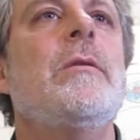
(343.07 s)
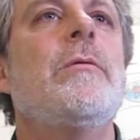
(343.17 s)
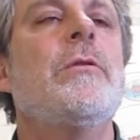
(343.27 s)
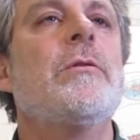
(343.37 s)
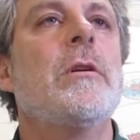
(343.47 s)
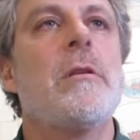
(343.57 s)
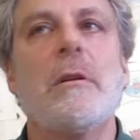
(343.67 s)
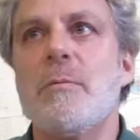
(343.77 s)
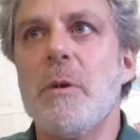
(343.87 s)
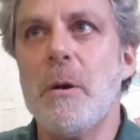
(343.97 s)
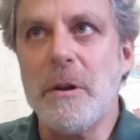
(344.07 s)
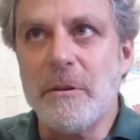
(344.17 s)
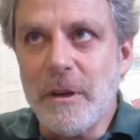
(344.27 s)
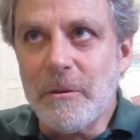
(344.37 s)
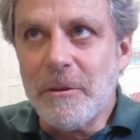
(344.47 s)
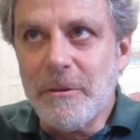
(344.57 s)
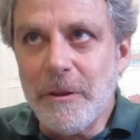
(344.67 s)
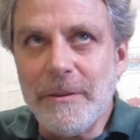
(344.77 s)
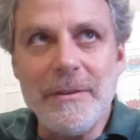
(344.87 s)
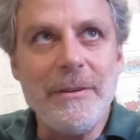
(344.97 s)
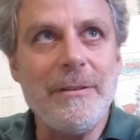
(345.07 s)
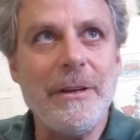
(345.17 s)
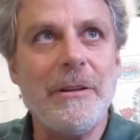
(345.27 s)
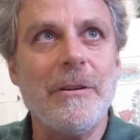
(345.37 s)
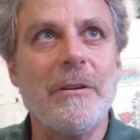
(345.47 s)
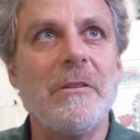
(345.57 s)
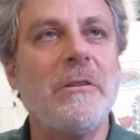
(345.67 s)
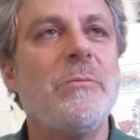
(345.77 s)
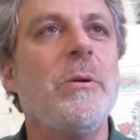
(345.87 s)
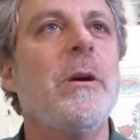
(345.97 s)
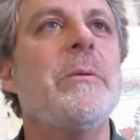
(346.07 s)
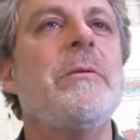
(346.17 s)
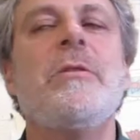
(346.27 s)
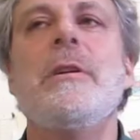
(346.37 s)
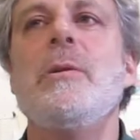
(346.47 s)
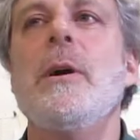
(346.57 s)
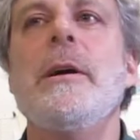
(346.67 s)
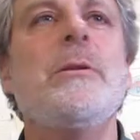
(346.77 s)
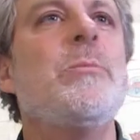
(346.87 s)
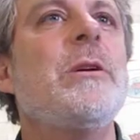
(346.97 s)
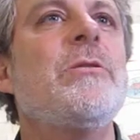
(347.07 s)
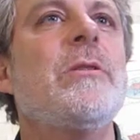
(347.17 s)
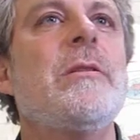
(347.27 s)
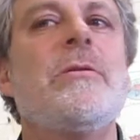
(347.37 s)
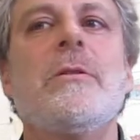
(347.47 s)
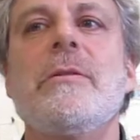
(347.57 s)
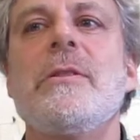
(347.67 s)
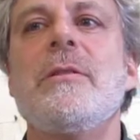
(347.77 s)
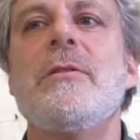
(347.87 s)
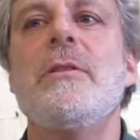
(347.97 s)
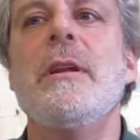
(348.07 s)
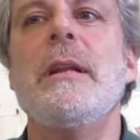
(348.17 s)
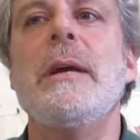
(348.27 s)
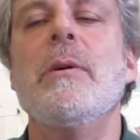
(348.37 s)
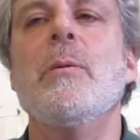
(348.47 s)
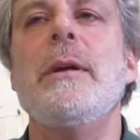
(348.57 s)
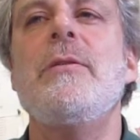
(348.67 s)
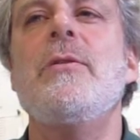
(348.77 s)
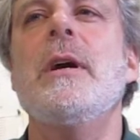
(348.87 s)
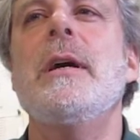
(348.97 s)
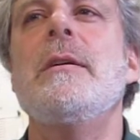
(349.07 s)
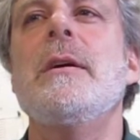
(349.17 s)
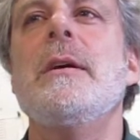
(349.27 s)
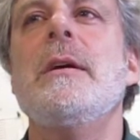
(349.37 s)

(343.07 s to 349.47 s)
first under the Department of General Services, later under the Department of Citywide Administrative Services, and then they were reassigned